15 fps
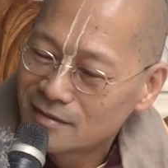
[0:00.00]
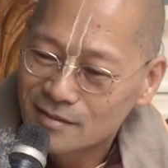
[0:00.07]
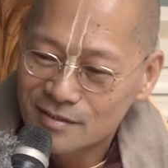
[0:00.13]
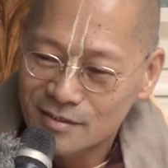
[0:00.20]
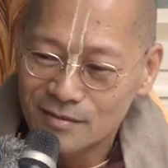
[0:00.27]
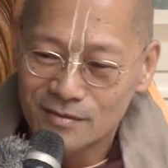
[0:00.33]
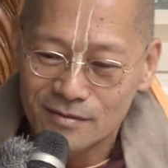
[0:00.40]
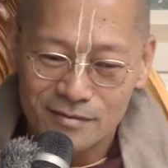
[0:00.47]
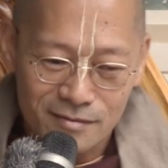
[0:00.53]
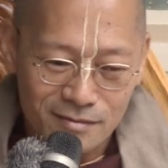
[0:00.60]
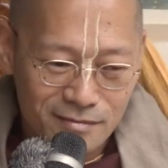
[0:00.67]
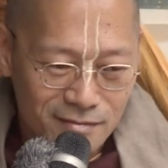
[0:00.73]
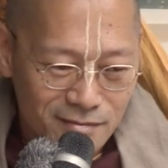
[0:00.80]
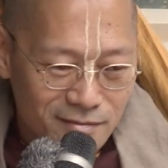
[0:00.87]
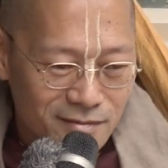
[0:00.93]
So
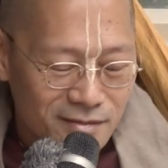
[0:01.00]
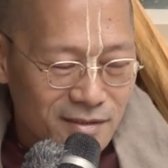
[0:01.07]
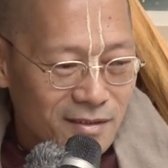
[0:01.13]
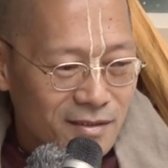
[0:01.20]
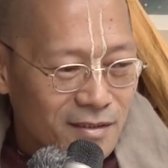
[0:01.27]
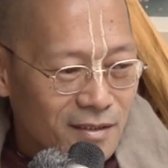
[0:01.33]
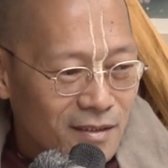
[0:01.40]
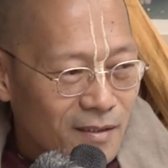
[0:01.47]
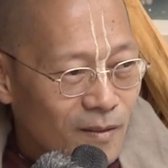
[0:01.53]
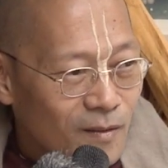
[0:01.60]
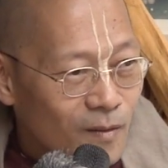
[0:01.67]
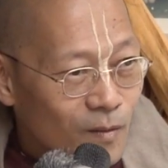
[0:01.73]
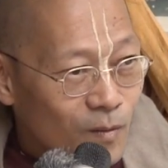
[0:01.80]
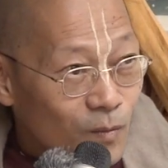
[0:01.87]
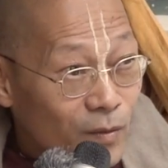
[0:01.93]

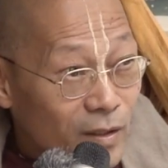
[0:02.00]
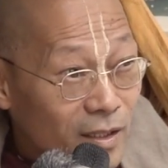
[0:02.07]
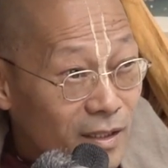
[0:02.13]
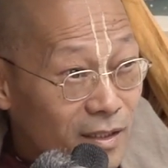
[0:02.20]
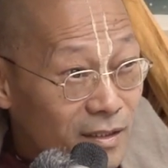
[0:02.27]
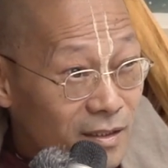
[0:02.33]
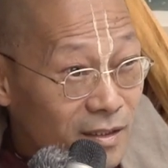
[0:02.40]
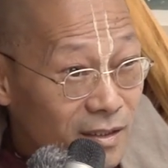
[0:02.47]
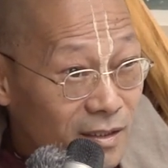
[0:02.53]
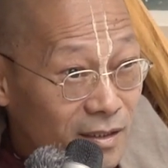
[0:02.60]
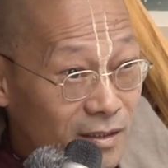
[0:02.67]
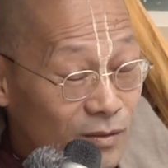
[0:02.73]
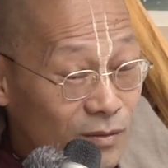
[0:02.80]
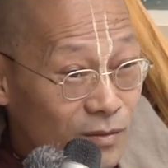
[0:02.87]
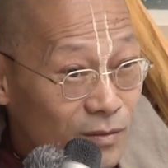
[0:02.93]
when
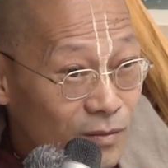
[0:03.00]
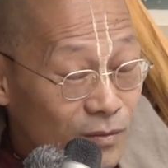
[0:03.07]
he